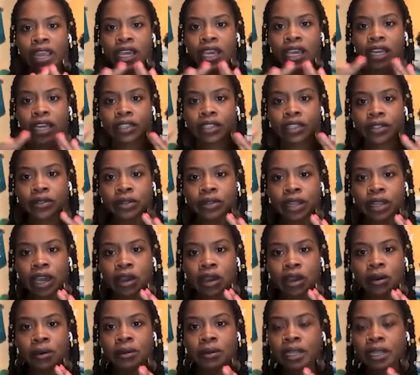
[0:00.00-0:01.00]
a little
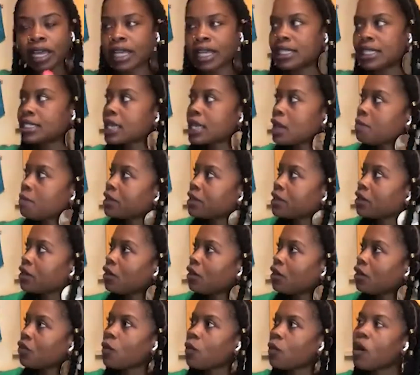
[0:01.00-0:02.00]
note and tape it
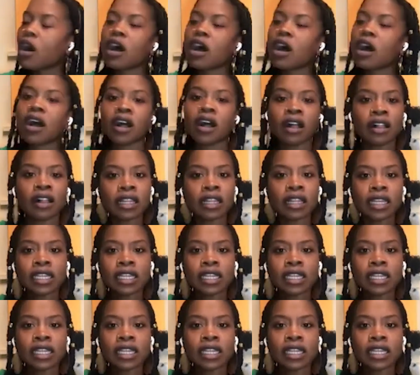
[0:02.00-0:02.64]
on the wall,